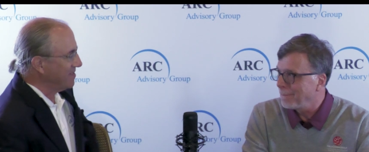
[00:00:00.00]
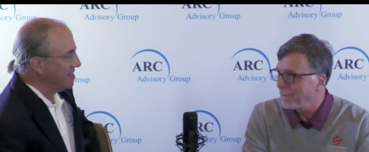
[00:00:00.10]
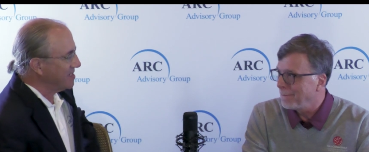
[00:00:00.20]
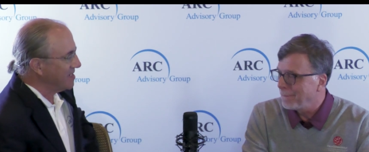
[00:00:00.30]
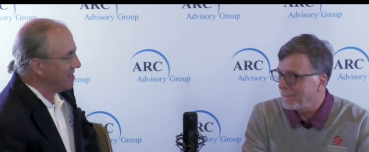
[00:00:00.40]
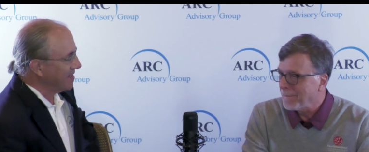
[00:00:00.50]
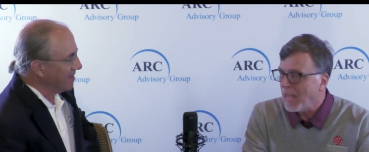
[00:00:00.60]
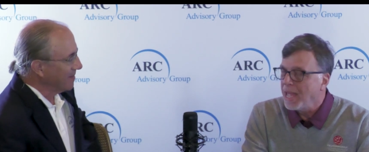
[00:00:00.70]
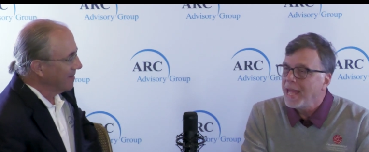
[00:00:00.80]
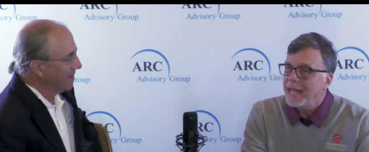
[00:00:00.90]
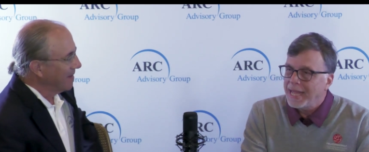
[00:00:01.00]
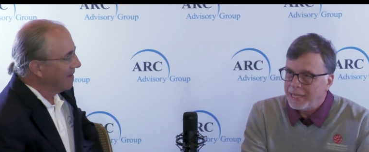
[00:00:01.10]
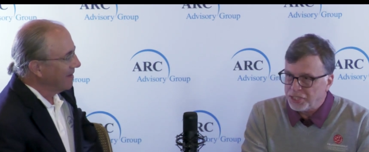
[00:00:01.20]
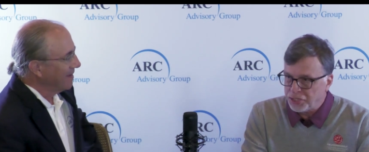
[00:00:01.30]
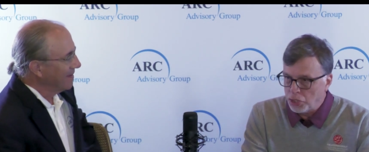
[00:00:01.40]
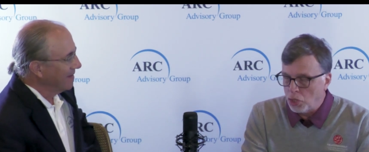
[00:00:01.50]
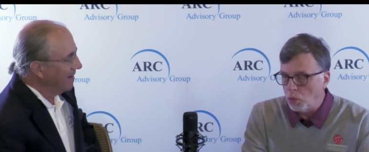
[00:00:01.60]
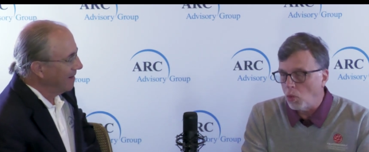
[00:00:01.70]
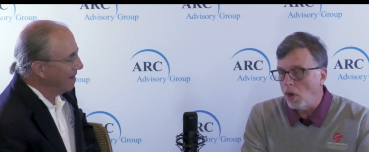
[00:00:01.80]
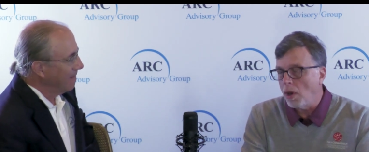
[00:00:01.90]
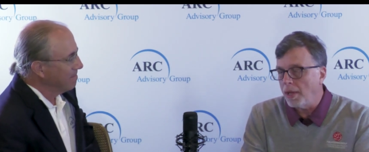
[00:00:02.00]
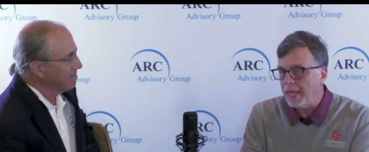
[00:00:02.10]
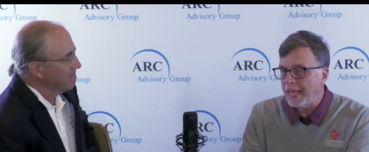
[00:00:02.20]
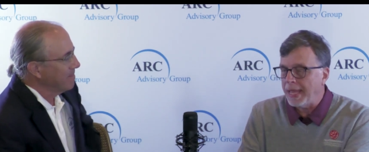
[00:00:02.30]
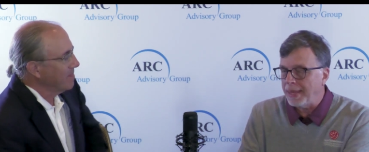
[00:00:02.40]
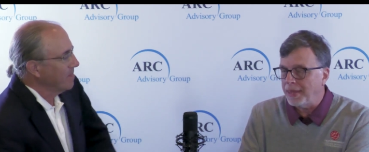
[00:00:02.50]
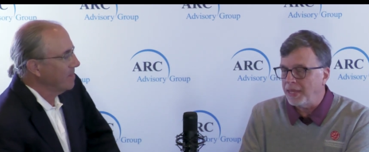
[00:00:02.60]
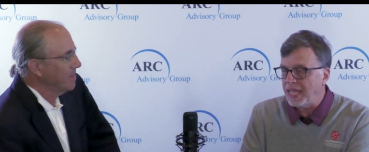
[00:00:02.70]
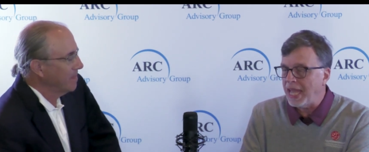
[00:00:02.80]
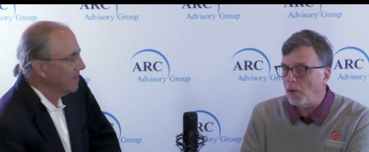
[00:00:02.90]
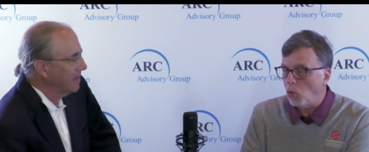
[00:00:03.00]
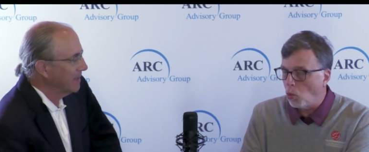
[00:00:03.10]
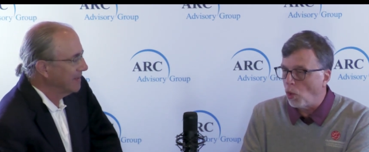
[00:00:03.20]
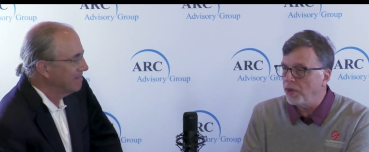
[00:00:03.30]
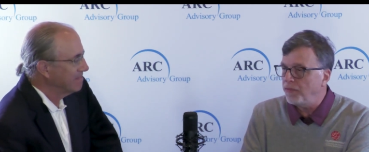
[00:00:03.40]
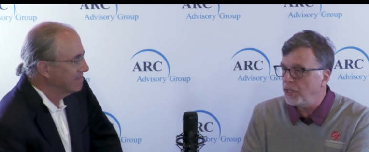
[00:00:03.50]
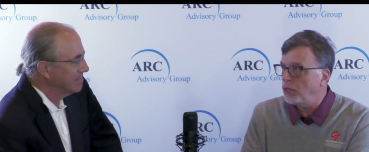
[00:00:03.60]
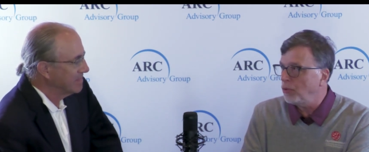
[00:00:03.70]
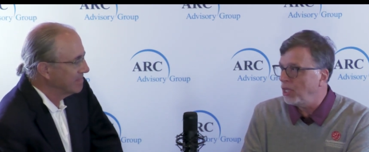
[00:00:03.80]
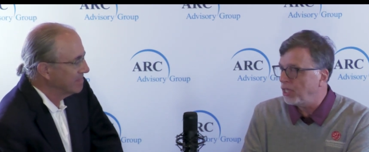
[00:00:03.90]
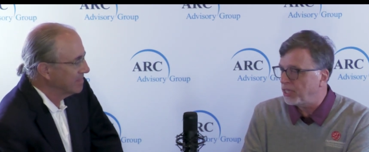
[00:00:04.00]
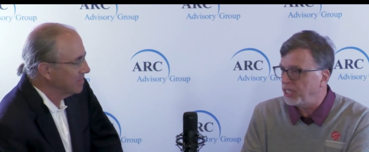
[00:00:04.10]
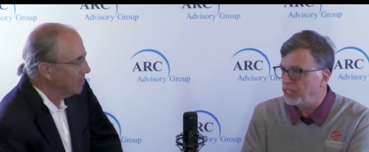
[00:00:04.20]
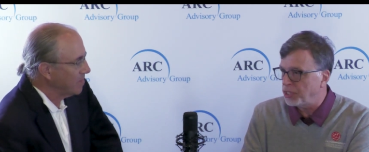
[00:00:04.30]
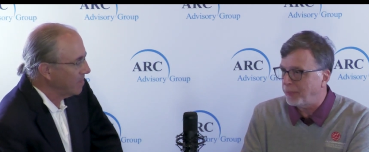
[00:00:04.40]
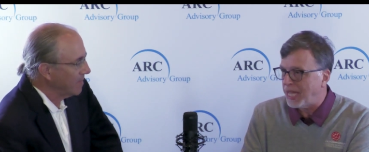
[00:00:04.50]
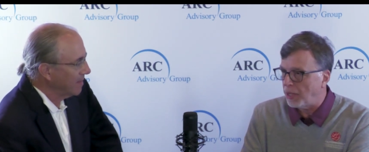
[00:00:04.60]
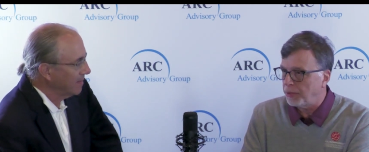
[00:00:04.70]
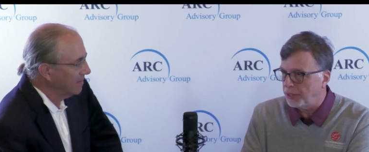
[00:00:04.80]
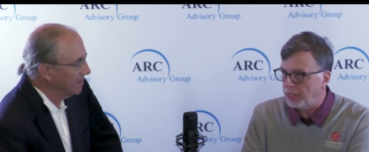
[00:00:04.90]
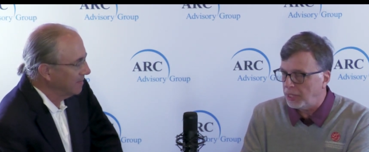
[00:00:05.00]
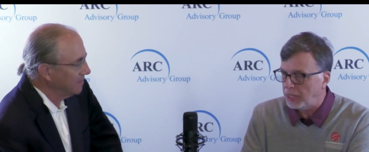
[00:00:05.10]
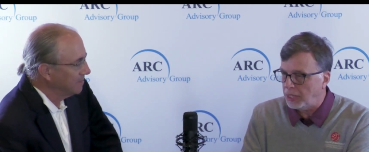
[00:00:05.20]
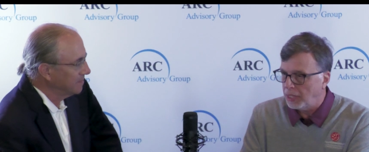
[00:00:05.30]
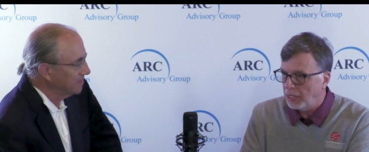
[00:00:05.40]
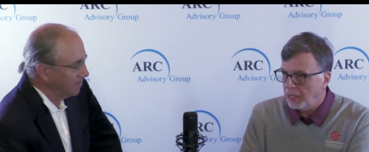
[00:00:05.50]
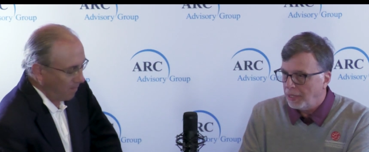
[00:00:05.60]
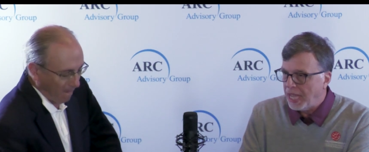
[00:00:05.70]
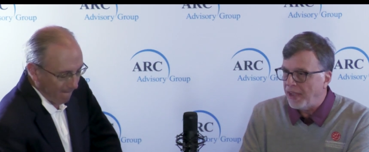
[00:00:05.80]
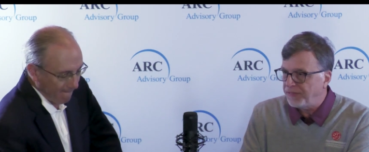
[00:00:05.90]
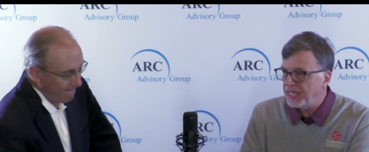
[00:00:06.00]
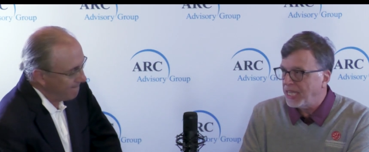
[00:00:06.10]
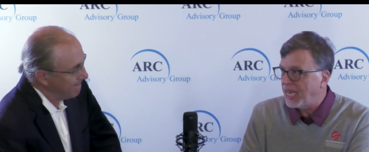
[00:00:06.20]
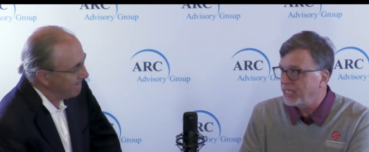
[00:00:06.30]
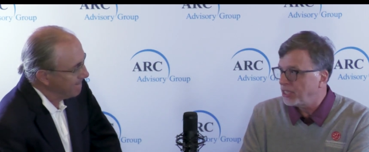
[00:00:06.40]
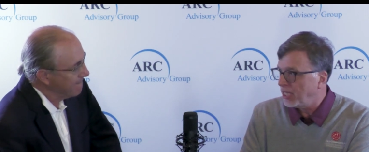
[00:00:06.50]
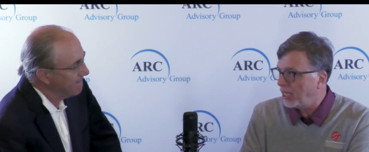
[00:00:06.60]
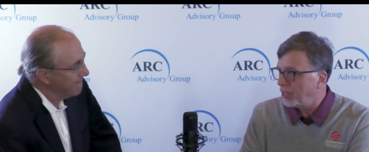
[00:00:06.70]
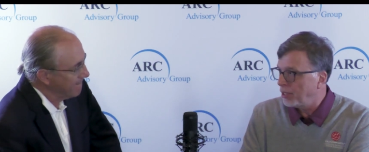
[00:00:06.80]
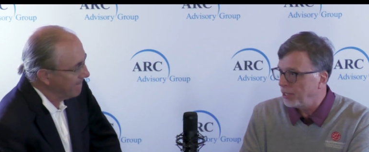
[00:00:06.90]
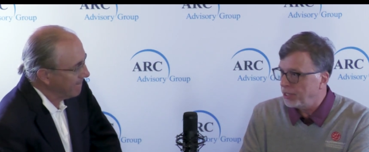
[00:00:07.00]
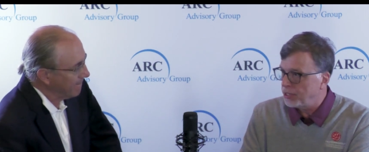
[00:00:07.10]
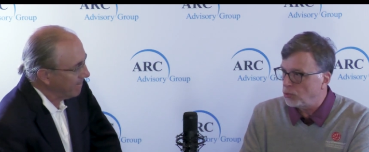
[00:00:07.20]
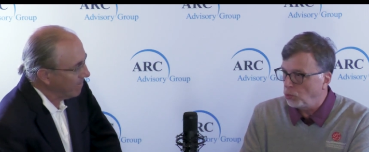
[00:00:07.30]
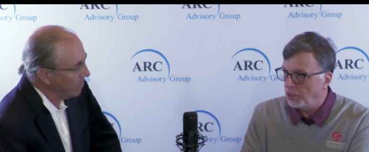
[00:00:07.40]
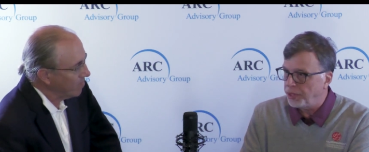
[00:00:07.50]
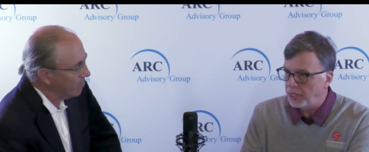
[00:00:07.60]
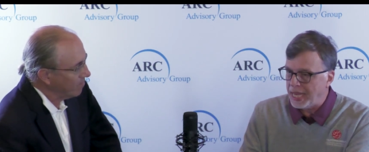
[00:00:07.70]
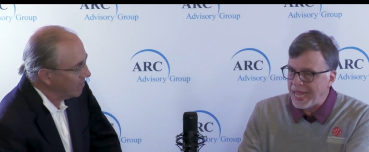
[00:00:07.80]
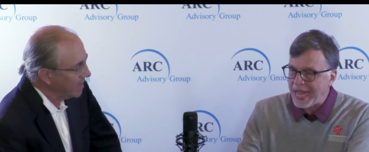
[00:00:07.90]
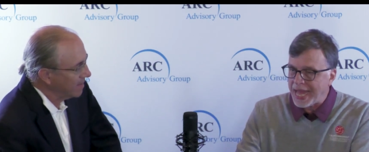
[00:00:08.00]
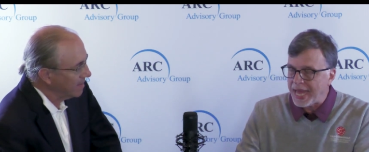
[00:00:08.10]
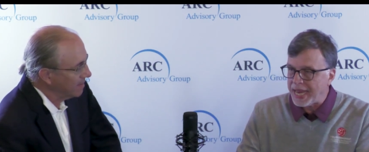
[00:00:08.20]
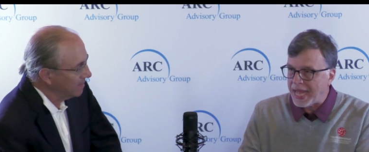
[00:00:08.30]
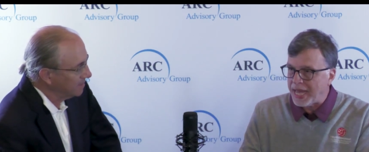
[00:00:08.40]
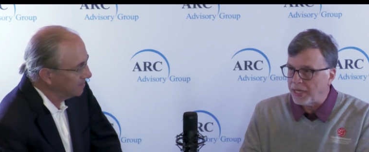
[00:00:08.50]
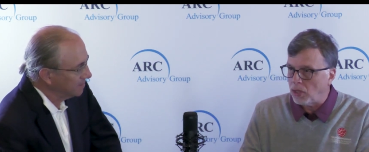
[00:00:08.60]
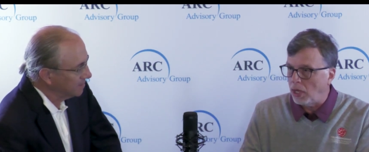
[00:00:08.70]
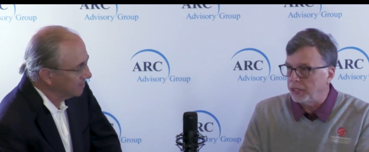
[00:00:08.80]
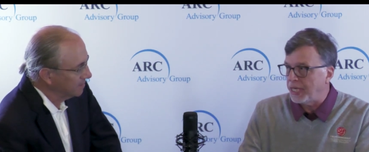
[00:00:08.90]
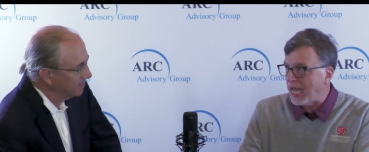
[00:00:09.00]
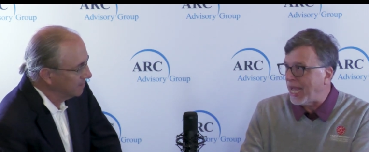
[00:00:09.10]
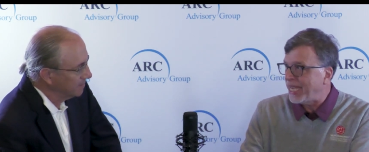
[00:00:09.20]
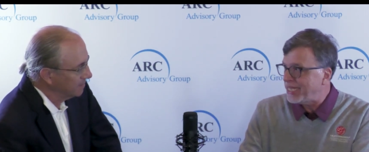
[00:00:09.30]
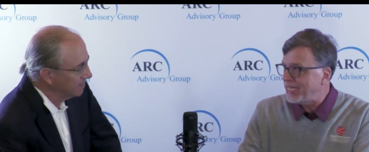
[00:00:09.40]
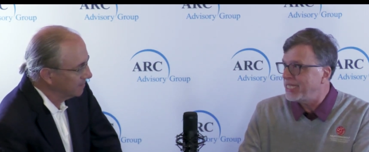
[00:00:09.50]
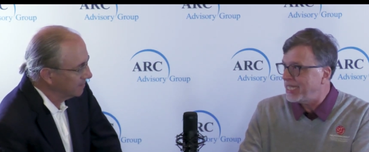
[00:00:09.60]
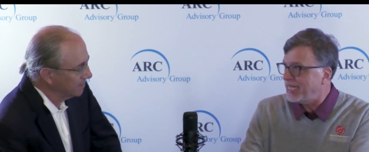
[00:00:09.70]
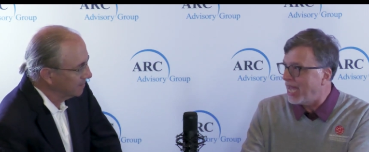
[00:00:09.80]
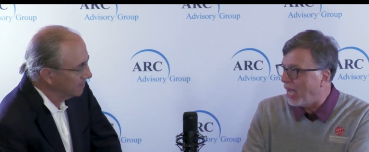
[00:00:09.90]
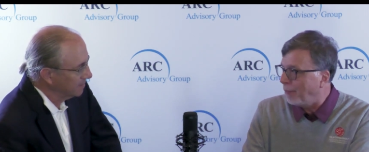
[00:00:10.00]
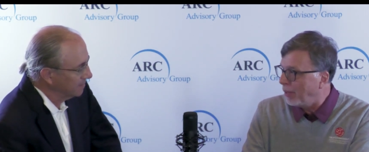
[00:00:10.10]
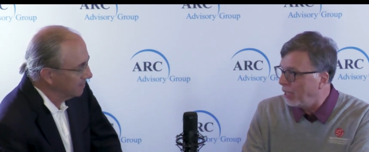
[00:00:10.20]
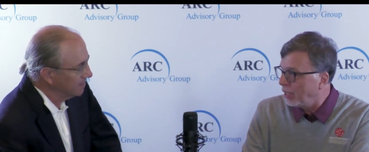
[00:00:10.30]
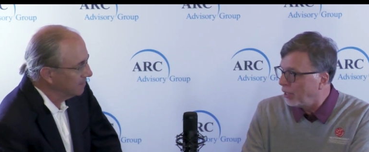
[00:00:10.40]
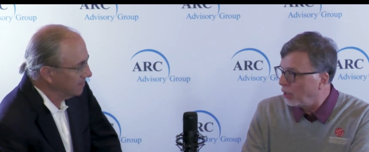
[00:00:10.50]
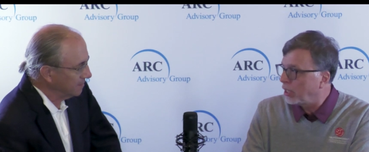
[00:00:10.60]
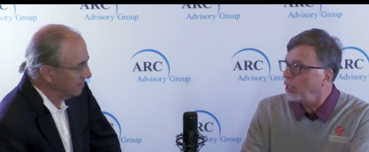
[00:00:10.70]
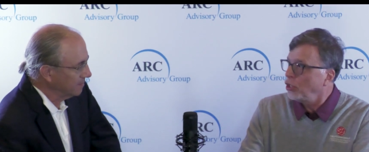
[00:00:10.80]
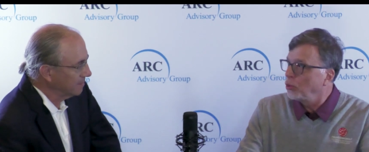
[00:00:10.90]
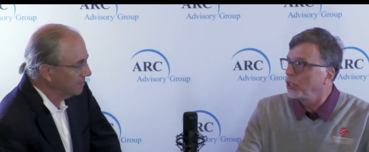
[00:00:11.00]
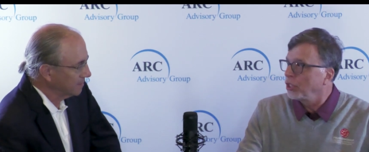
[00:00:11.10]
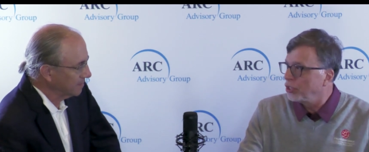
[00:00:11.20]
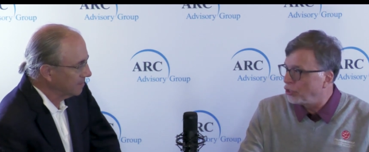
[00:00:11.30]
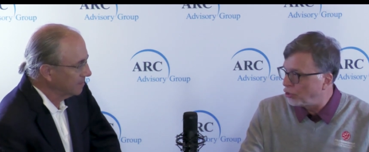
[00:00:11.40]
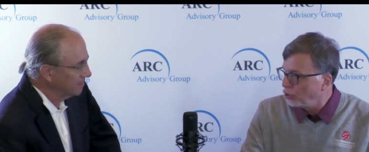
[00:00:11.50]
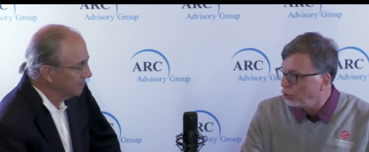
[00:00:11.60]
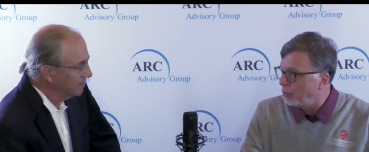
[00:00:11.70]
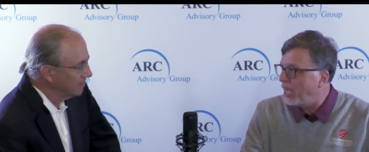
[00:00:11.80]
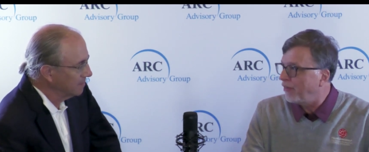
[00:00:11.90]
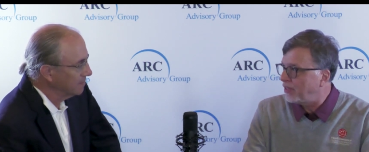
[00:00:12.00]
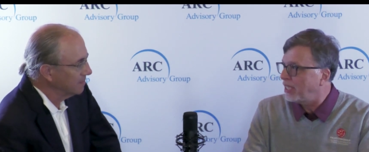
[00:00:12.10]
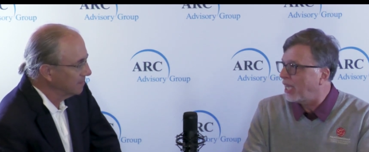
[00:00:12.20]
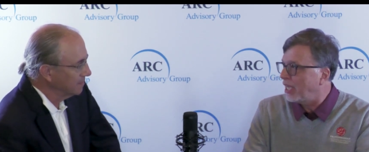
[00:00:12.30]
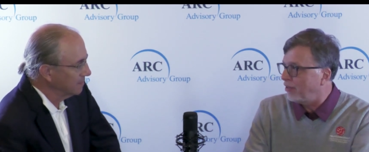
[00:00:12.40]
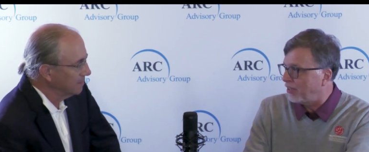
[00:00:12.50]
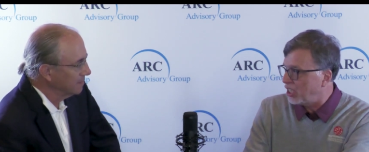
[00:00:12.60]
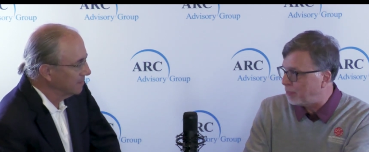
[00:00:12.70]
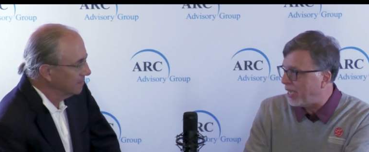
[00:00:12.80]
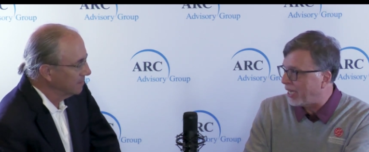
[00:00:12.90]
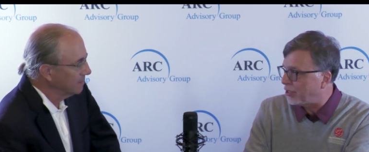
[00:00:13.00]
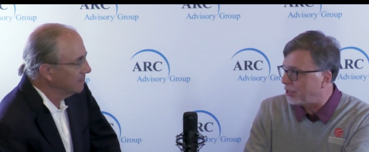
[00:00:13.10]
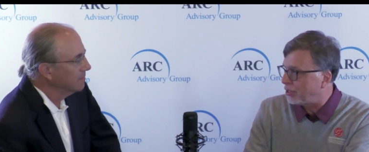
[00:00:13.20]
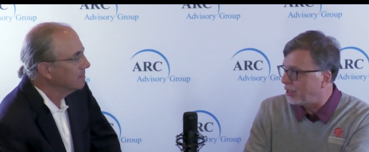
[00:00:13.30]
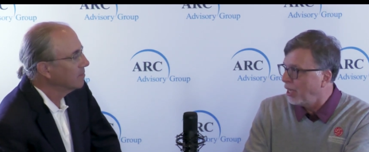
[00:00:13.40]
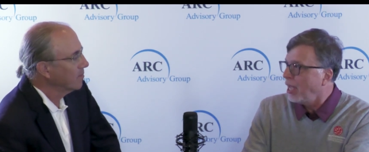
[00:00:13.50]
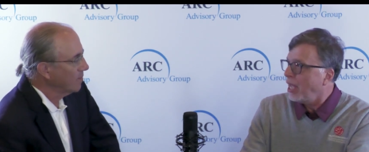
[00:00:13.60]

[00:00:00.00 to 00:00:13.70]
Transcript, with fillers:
Speaker 1: FDT.
Speaker 2: So, the one of the unique things about the FDI standard is with an add-on called an IDTM okay, mm-hmm. you can consume FDI device packages.